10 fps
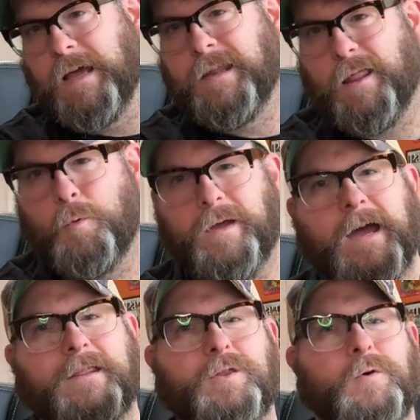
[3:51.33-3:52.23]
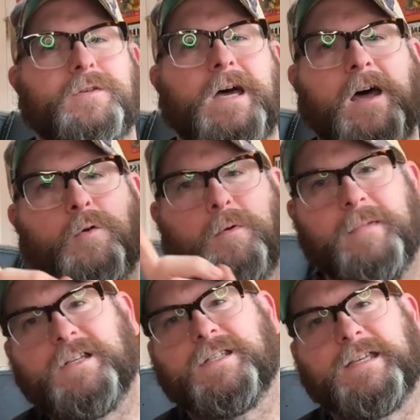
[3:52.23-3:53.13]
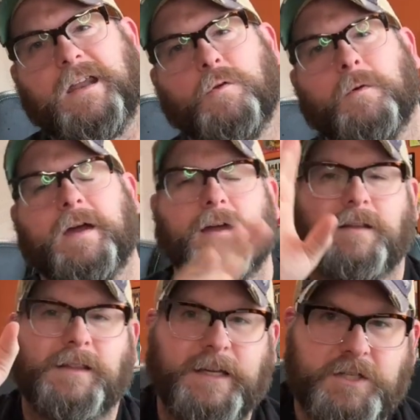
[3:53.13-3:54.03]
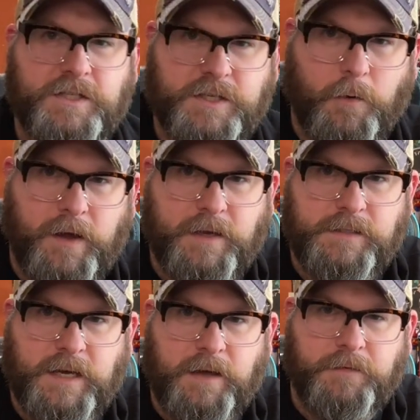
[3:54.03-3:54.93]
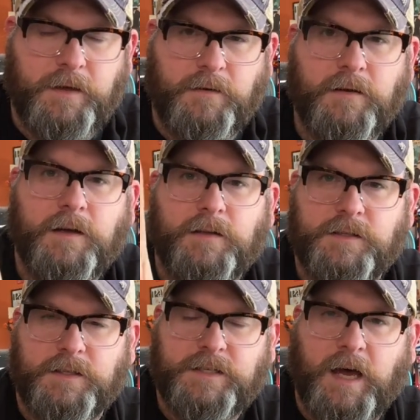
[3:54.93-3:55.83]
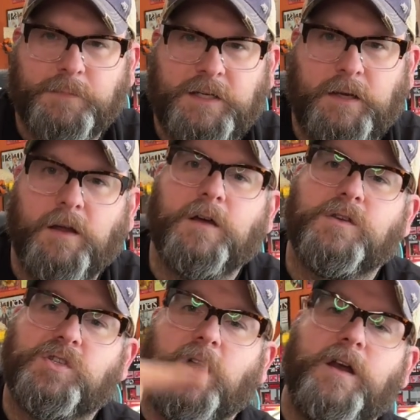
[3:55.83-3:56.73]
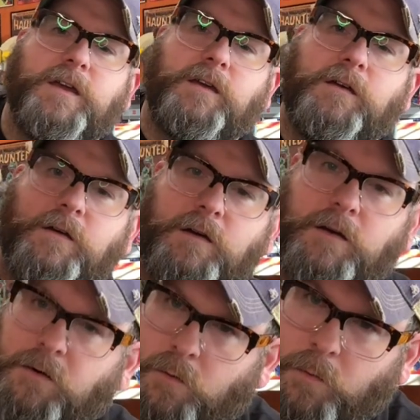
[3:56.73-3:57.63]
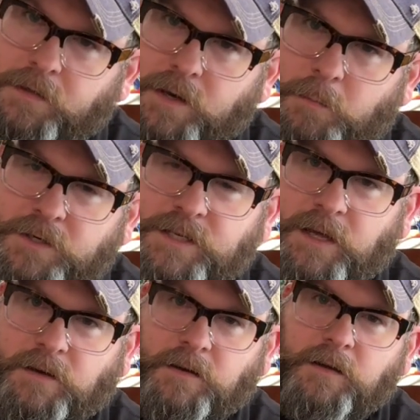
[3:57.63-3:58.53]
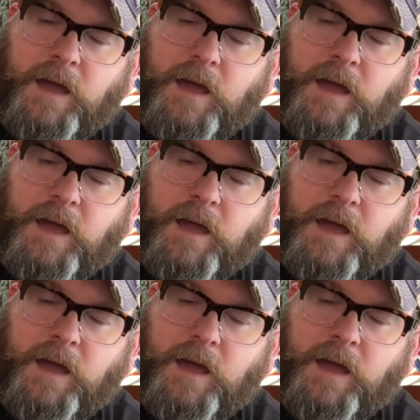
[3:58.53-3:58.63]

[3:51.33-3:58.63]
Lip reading: Now that we got those honorable mentions out of the way, let's just go ahead and dive in to the top 10, starting with number 10.